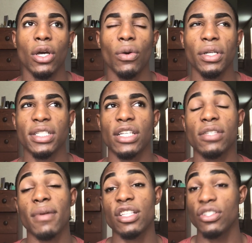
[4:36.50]
what else I
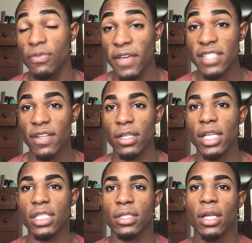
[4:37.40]
use? My Too Faced
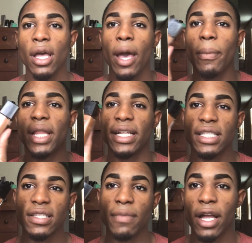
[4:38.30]
foundation. But like
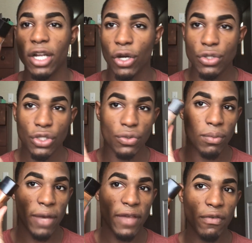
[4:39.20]
this is my go-to,
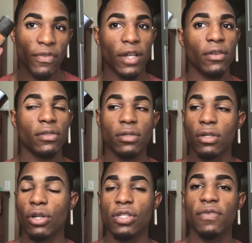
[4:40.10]
my favorite
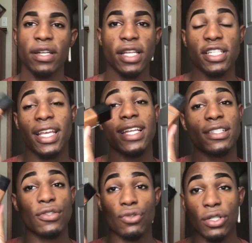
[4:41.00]
go-to foundation, and
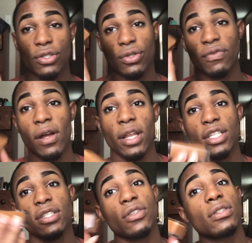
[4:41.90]
it's a drugstore
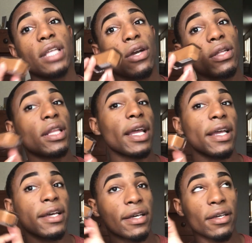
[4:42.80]
foundation. So it's like only
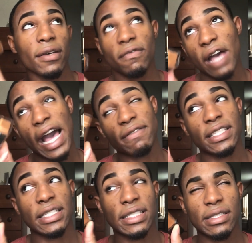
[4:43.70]
like $5,
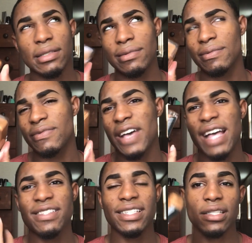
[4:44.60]

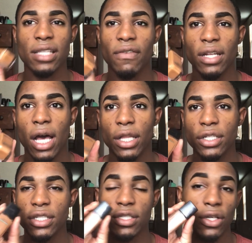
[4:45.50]
$6,
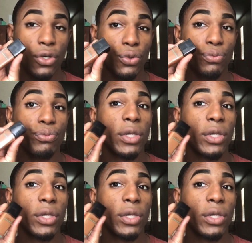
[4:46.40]
$7. So